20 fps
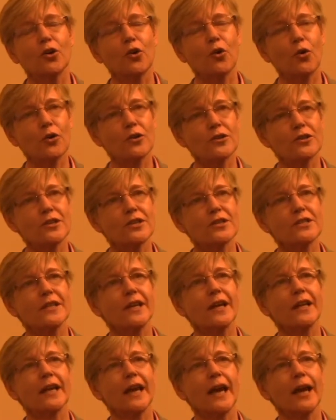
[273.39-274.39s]
courses
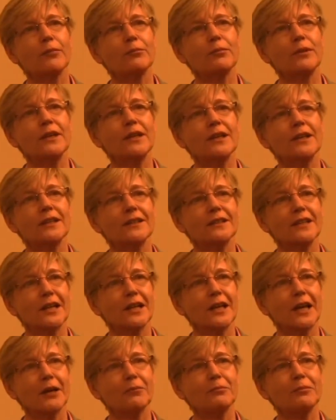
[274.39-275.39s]
that can be
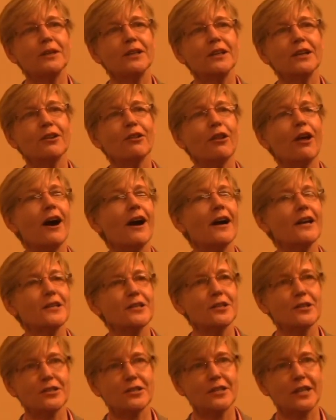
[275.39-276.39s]
that can be aligned
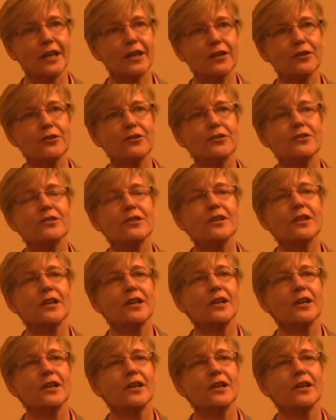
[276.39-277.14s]
to standards.